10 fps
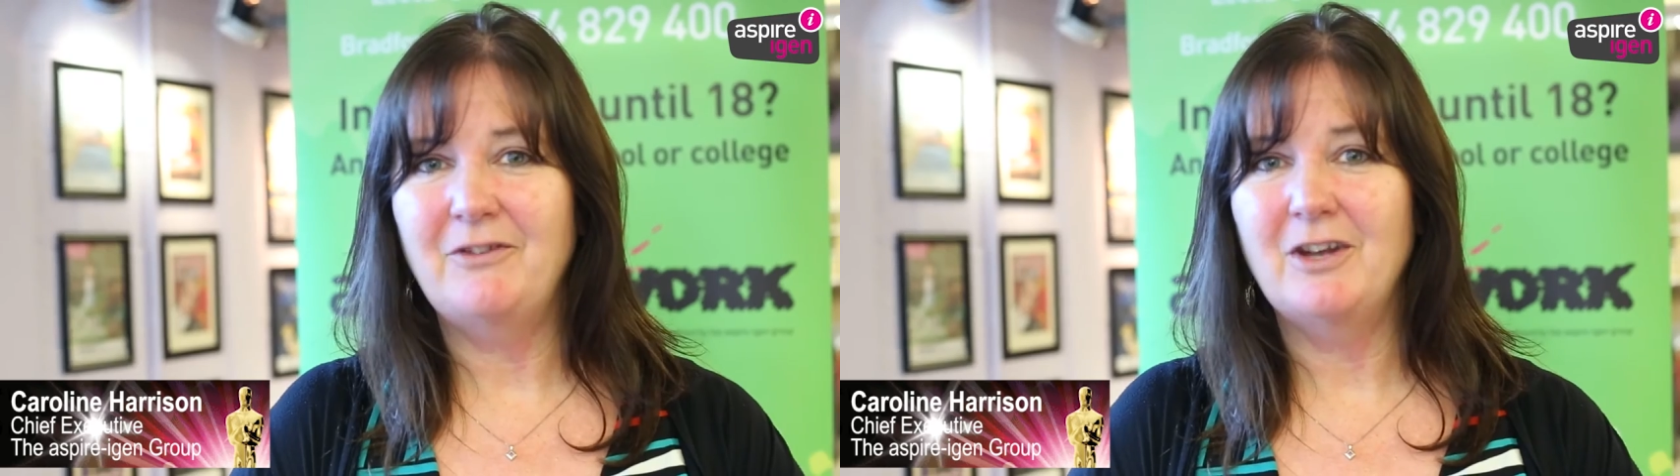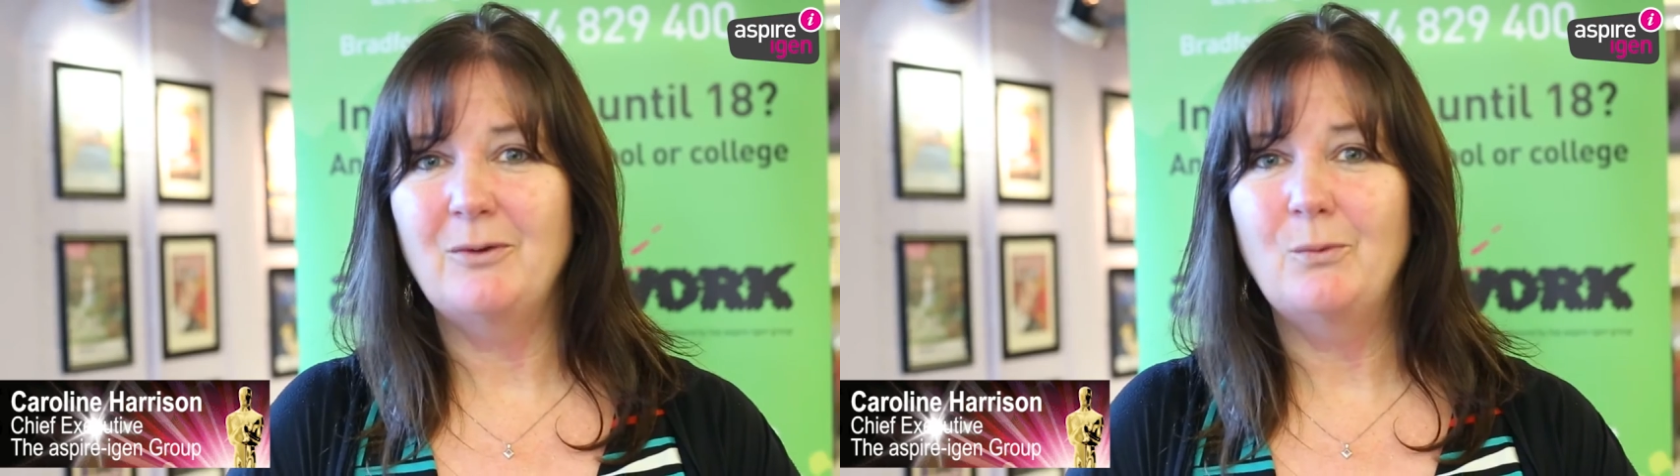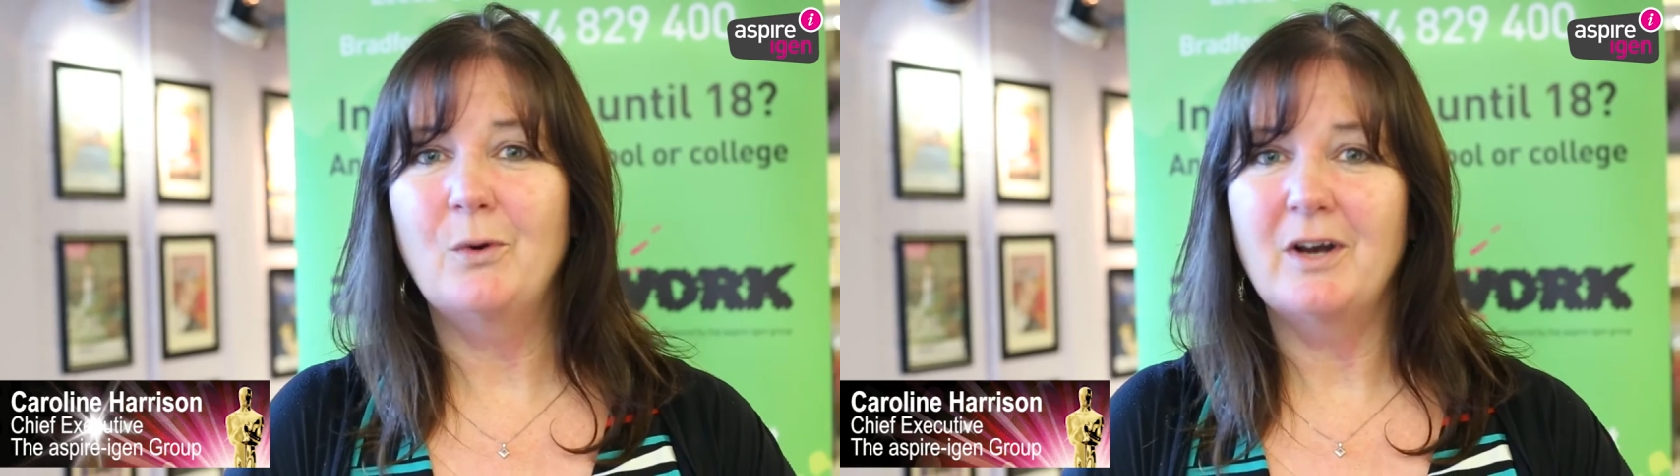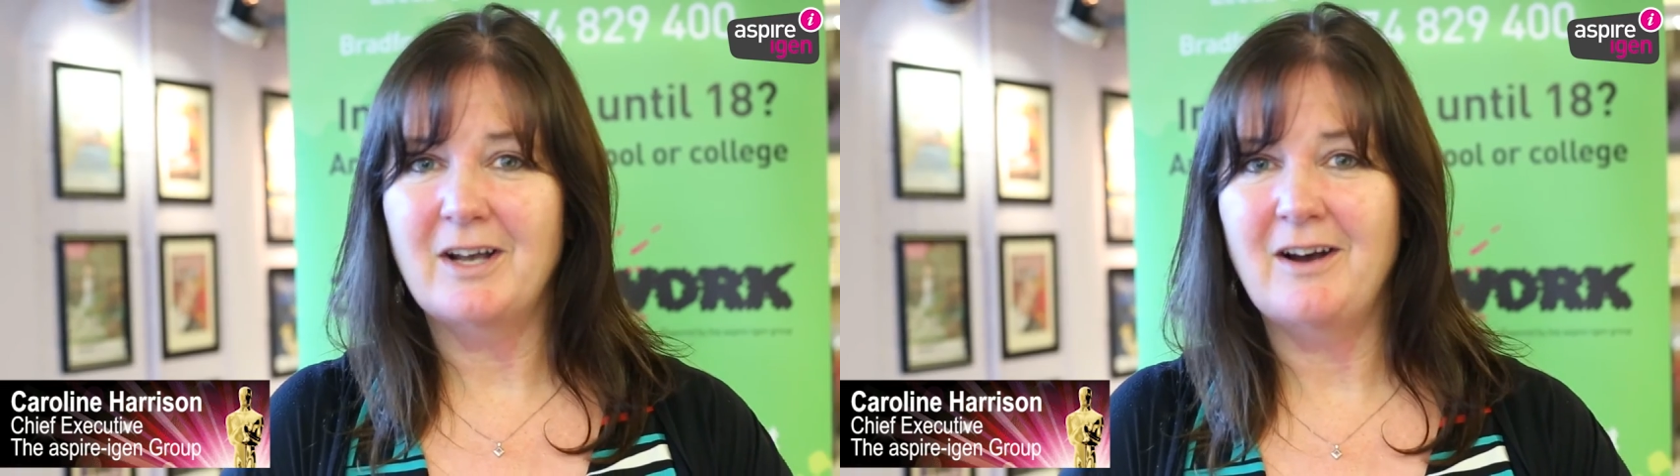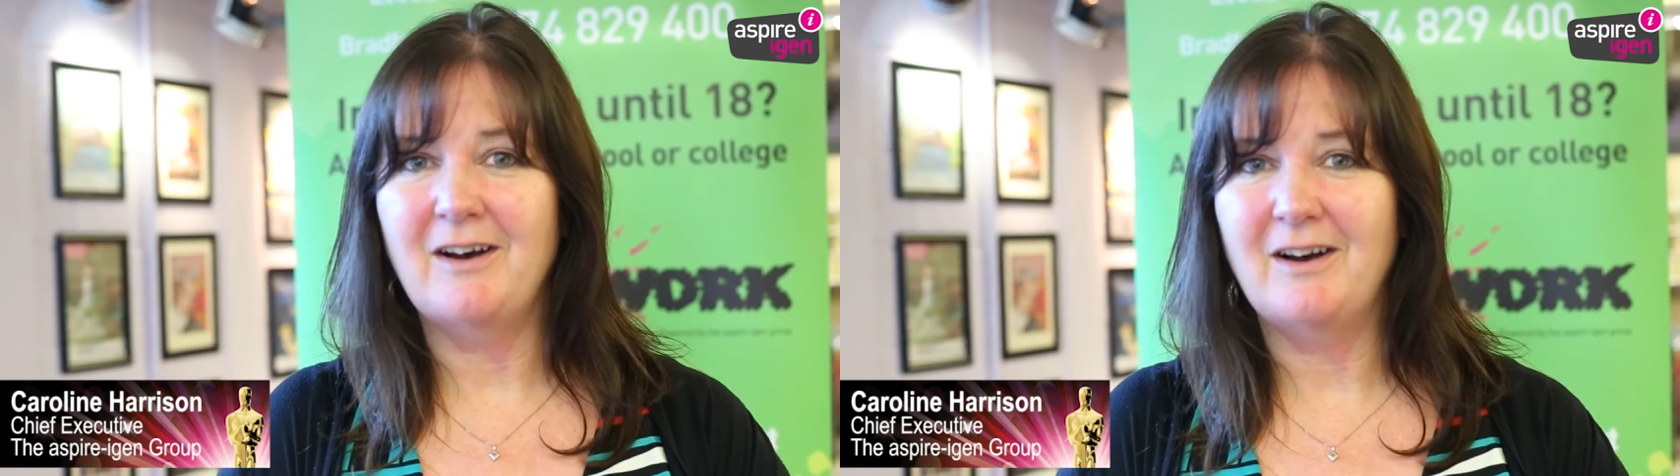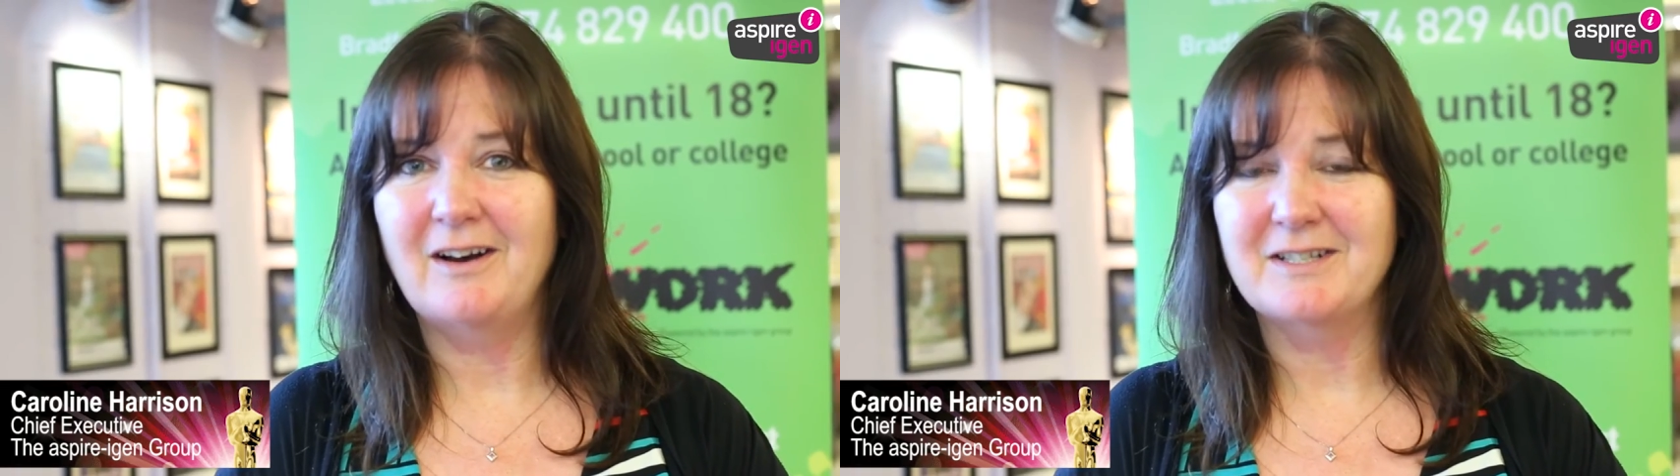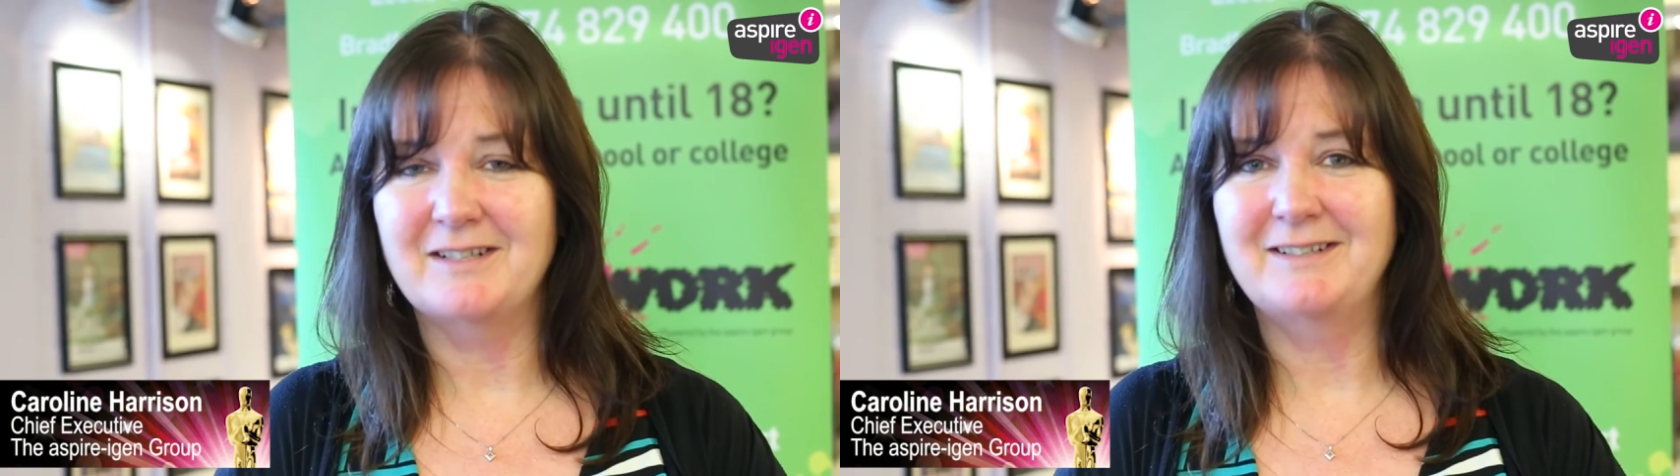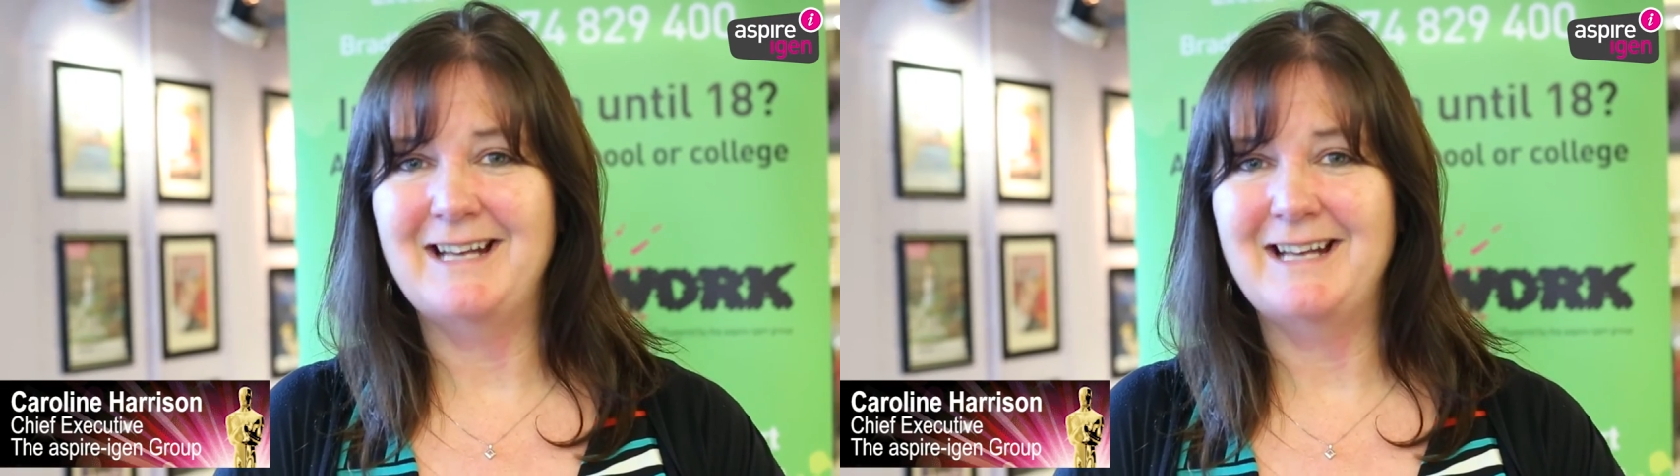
you work hard,